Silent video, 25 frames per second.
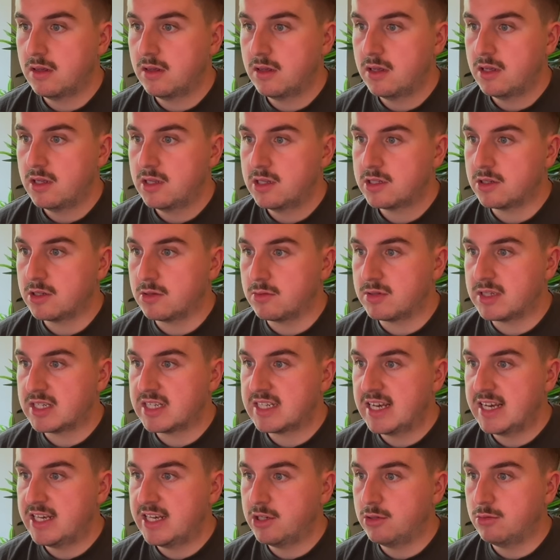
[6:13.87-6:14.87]
So
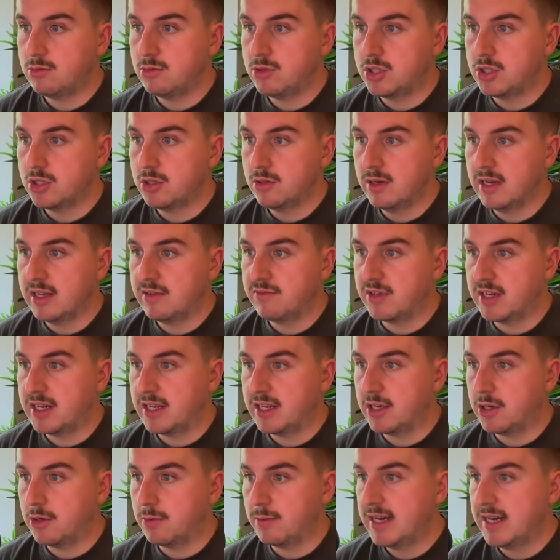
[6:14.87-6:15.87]
say you do live in the
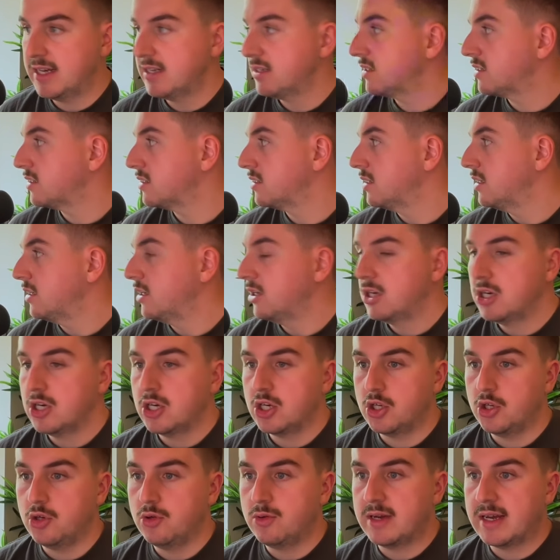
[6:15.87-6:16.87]
US,
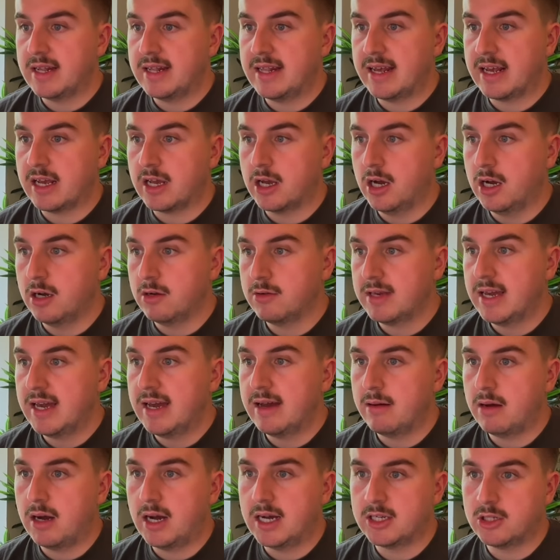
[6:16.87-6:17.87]
you can then go, yeah,
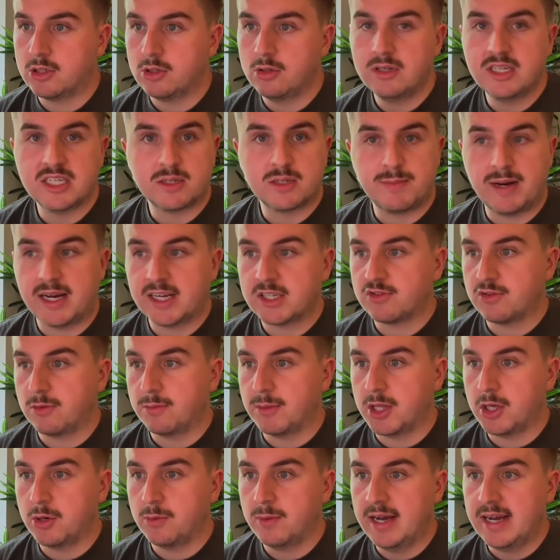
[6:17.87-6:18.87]
I do dispatch from the
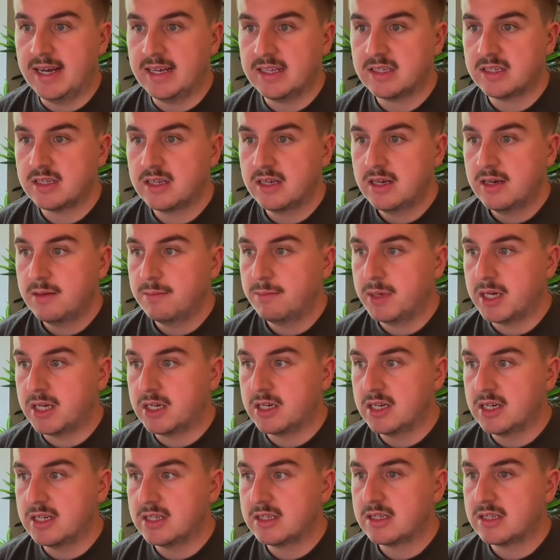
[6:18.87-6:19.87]
US
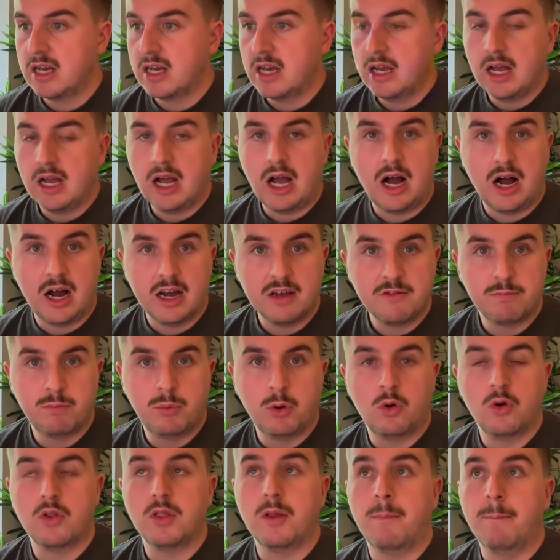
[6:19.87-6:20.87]
because I've
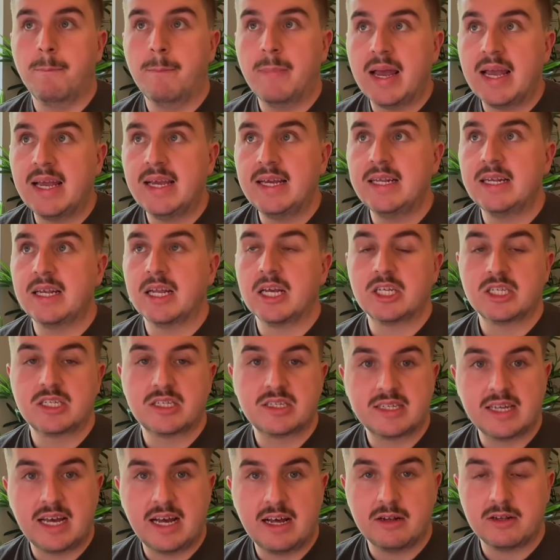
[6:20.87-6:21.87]
bought the main
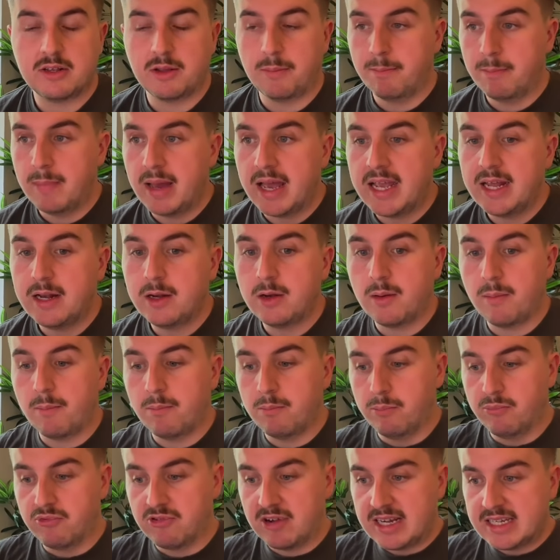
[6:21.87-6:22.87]

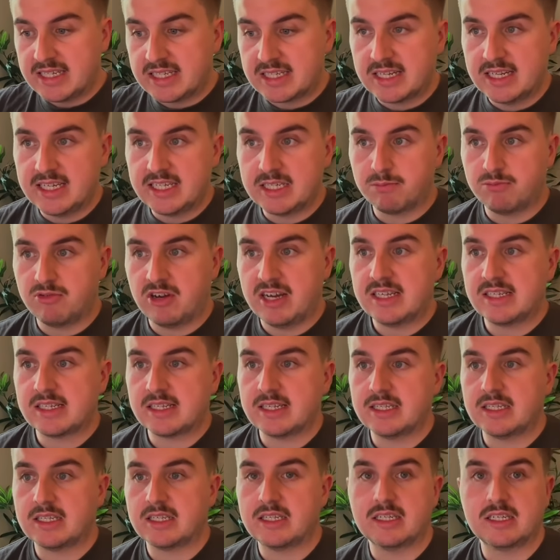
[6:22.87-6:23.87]

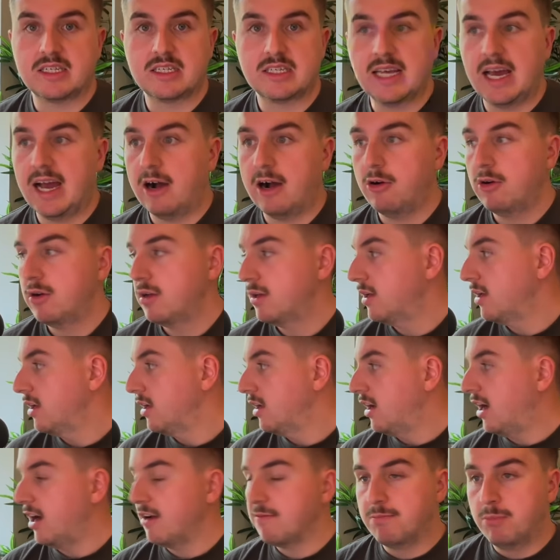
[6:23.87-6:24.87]
bracelets that sell.
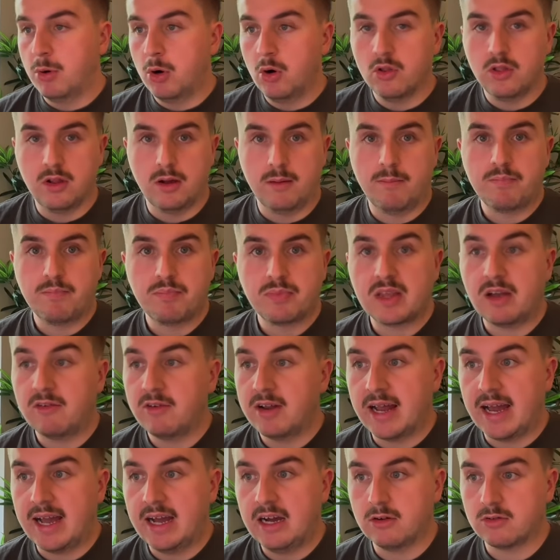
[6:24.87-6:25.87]
I've bought them. They're
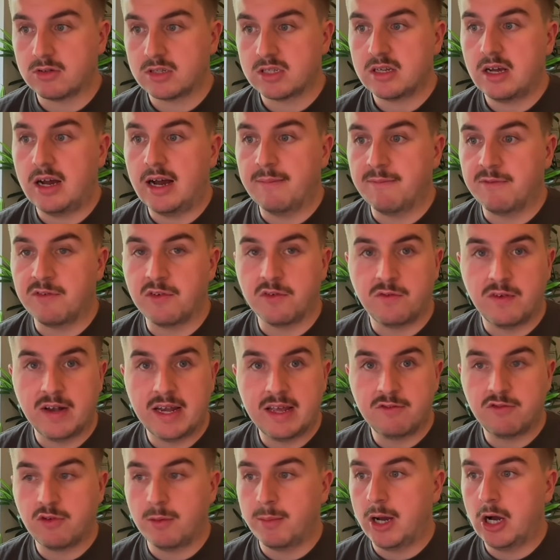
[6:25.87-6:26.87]
in-house. I'm fulfilling
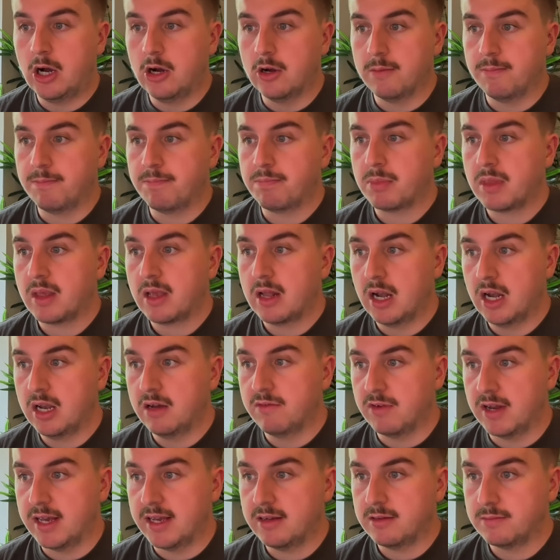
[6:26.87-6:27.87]
from home.
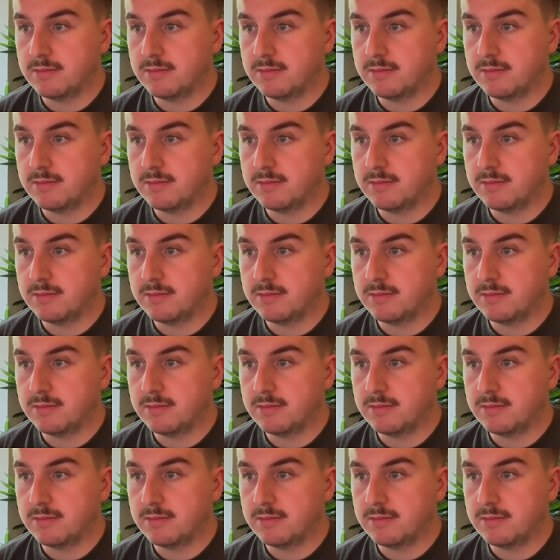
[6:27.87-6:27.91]
Lovely.